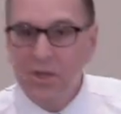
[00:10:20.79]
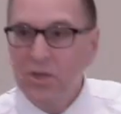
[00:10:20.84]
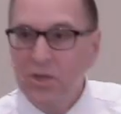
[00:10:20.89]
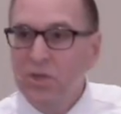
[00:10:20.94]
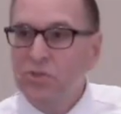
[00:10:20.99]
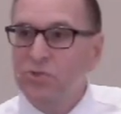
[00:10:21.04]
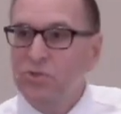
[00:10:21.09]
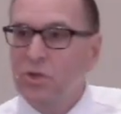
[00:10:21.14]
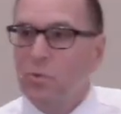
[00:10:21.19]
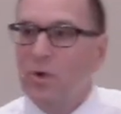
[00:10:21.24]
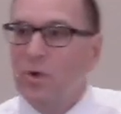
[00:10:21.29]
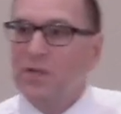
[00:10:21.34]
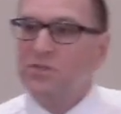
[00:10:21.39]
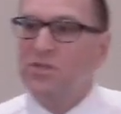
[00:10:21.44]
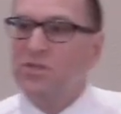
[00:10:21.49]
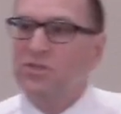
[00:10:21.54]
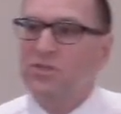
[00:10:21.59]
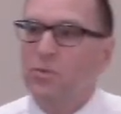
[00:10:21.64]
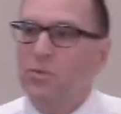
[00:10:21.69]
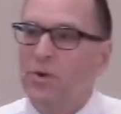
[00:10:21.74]
So he wants
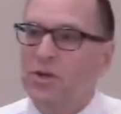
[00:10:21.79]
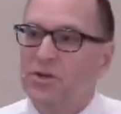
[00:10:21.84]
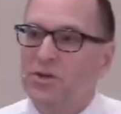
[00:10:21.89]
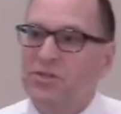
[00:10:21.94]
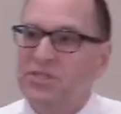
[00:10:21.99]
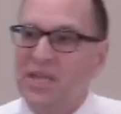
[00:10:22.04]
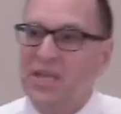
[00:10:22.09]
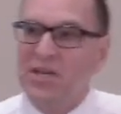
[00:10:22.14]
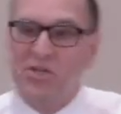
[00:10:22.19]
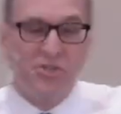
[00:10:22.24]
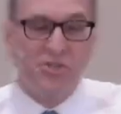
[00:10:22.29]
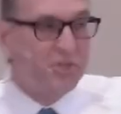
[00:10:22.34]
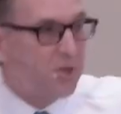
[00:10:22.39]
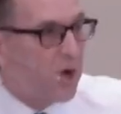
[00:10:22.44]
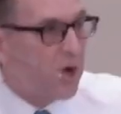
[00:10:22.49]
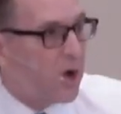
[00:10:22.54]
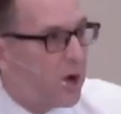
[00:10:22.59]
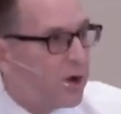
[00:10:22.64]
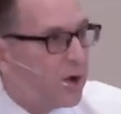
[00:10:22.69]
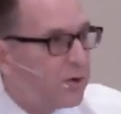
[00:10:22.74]
us to understand it's
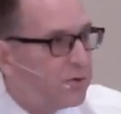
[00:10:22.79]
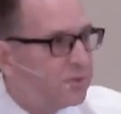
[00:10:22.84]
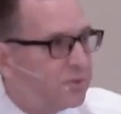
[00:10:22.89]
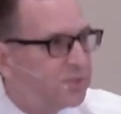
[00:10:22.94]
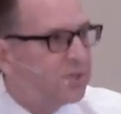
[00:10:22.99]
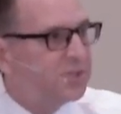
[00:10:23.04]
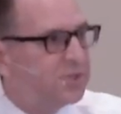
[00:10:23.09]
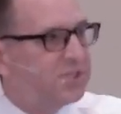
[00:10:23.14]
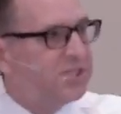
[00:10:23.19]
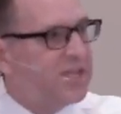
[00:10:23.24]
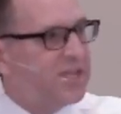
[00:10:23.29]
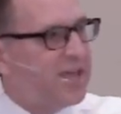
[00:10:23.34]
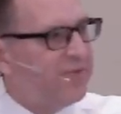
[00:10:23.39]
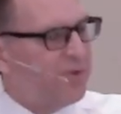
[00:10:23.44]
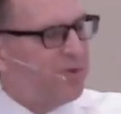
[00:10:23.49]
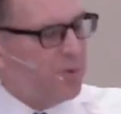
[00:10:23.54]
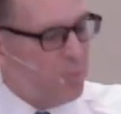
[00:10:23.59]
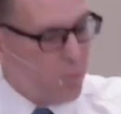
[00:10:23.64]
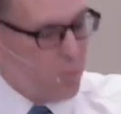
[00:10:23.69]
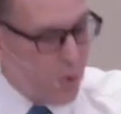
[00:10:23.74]
God who's our
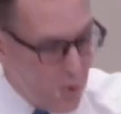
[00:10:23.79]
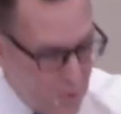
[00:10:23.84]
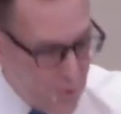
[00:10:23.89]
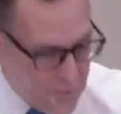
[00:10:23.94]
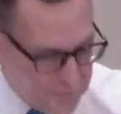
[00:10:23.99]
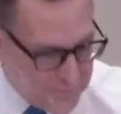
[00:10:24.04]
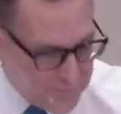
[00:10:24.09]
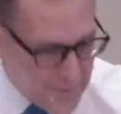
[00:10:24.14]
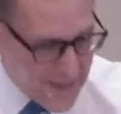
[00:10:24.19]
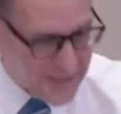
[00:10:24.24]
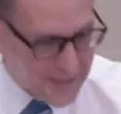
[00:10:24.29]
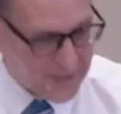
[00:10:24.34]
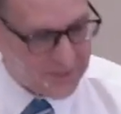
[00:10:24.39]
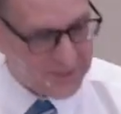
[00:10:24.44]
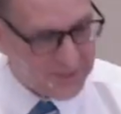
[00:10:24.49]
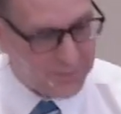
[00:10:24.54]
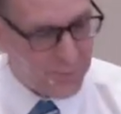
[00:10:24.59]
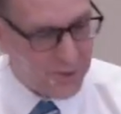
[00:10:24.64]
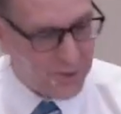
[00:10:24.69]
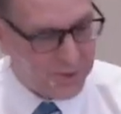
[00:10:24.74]
Savior, moved by
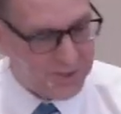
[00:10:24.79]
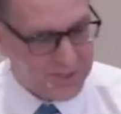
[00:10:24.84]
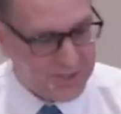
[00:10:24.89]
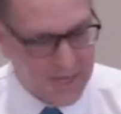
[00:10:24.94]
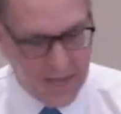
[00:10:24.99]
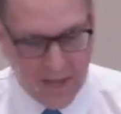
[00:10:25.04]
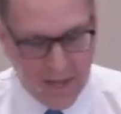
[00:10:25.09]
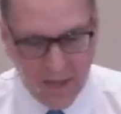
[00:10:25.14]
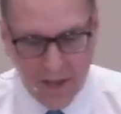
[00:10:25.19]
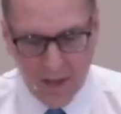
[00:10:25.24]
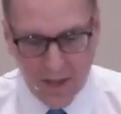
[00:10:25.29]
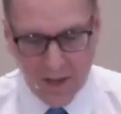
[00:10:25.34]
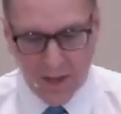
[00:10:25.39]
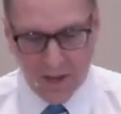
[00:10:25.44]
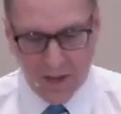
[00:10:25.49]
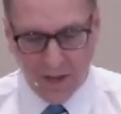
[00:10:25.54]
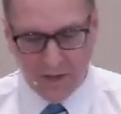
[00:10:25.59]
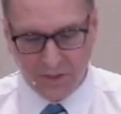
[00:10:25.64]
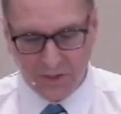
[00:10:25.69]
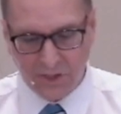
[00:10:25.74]
his mercy
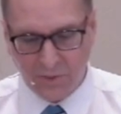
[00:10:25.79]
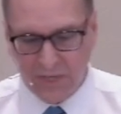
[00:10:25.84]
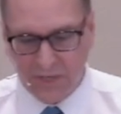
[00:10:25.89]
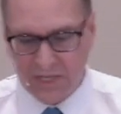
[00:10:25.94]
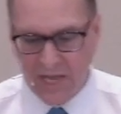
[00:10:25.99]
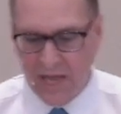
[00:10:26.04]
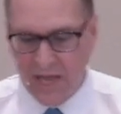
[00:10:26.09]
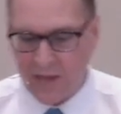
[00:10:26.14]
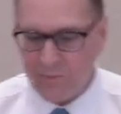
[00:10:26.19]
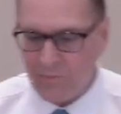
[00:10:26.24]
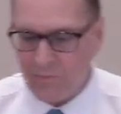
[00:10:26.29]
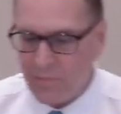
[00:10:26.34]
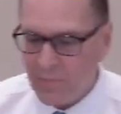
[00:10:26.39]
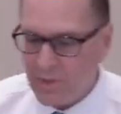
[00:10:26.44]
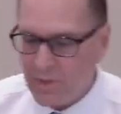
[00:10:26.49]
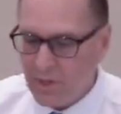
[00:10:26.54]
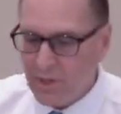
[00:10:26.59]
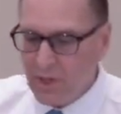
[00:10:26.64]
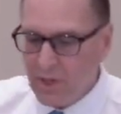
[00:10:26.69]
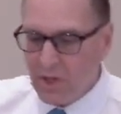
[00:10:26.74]
uh, to redeem,
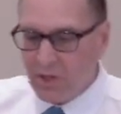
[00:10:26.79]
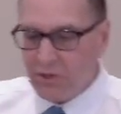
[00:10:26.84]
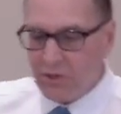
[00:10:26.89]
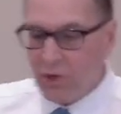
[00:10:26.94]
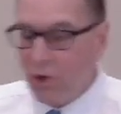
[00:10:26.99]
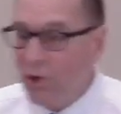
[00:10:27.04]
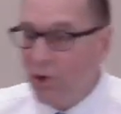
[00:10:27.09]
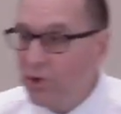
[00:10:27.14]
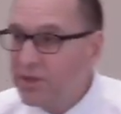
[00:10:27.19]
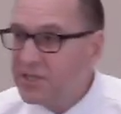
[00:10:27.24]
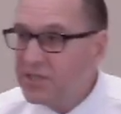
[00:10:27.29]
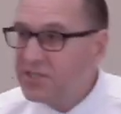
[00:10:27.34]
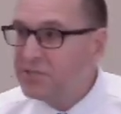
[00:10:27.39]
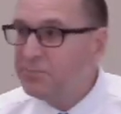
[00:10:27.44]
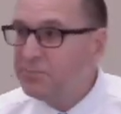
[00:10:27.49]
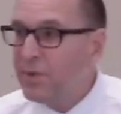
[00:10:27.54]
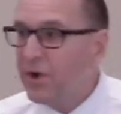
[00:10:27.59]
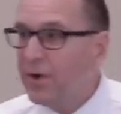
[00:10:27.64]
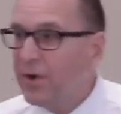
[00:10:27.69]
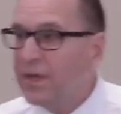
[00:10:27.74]
the Holy
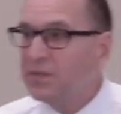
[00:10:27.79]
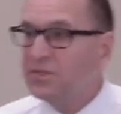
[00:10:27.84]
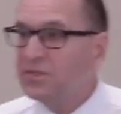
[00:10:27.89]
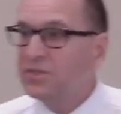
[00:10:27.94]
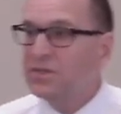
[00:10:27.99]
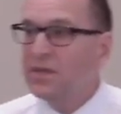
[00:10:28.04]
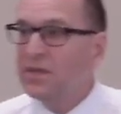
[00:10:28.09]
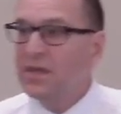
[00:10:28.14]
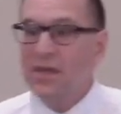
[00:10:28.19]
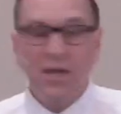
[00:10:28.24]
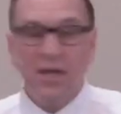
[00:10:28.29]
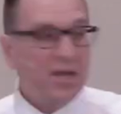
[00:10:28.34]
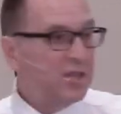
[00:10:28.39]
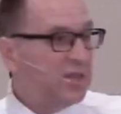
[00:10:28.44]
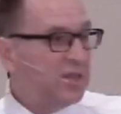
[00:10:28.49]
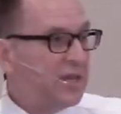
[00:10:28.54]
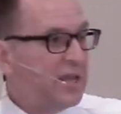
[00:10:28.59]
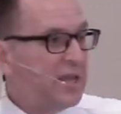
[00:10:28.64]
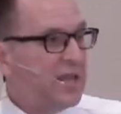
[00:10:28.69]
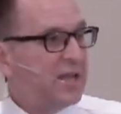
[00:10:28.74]
Spirit, and
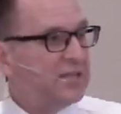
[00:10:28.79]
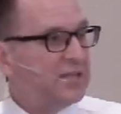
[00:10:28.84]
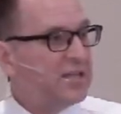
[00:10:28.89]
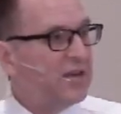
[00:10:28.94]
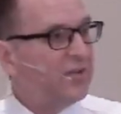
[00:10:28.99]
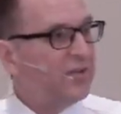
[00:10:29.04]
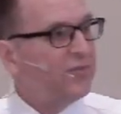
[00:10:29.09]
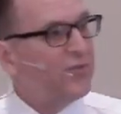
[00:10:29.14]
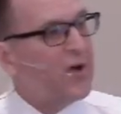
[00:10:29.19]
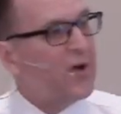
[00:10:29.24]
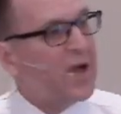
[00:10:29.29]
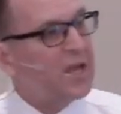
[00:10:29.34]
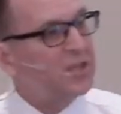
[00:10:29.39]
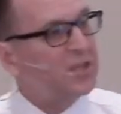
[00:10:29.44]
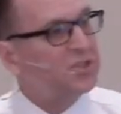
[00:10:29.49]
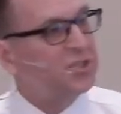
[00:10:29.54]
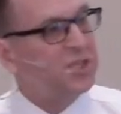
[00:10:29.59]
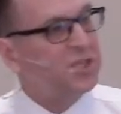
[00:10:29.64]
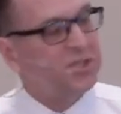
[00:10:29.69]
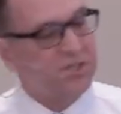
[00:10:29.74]
then he identifies
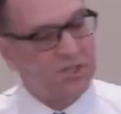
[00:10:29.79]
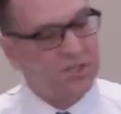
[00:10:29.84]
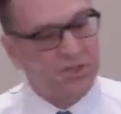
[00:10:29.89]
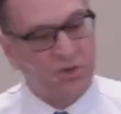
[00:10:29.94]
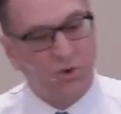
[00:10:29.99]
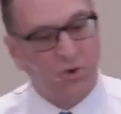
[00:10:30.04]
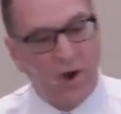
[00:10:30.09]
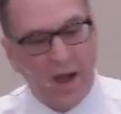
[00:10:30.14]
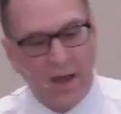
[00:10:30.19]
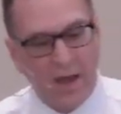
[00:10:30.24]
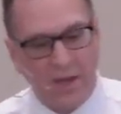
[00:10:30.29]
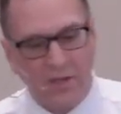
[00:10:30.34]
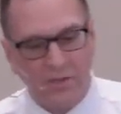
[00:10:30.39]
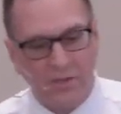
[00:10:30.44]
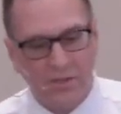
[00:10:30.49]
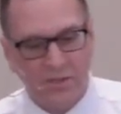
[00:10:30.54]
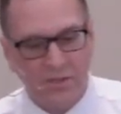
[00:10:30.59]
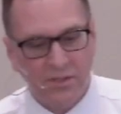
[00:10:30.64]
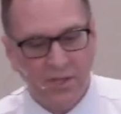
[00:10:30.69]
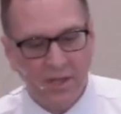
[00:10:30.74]
Jesus
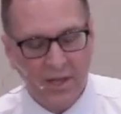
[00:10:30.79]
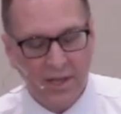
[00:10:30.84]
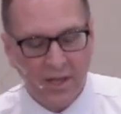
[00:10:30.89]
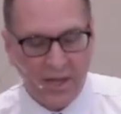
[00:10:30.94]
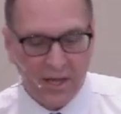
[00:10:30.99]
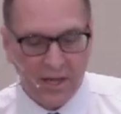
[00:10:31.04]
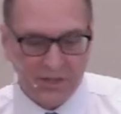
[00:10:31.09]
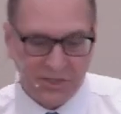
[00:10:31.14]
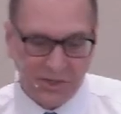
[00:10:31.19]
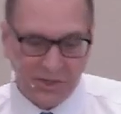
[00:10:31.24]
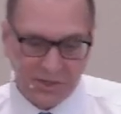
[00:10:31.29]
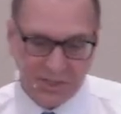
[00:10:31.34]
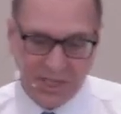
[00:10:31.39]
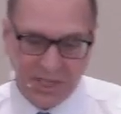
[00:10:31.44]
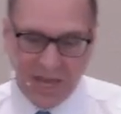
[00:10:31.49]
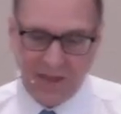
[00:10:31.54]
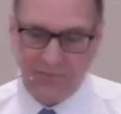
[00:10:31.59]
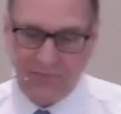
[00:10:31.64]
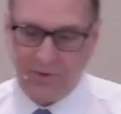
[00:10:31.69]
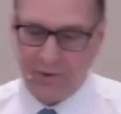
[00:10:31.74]
Christ as our
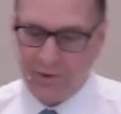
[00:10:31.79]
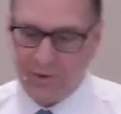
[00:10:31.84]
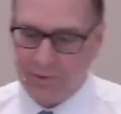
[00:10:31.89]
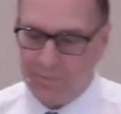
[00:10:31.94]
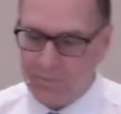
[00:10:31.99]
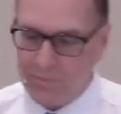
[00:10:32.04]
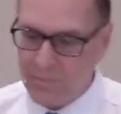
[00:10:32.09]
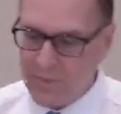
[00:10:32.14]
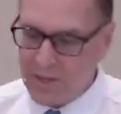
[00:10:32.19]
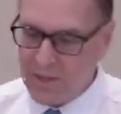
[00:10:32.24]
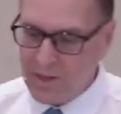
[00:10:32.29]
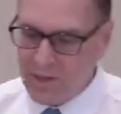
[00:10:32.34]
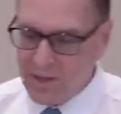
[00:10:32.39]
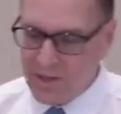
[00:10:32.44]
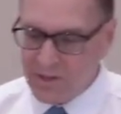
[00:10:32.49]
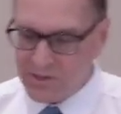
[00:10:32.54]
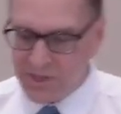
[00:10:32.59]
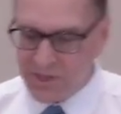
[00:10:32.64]
Savior. So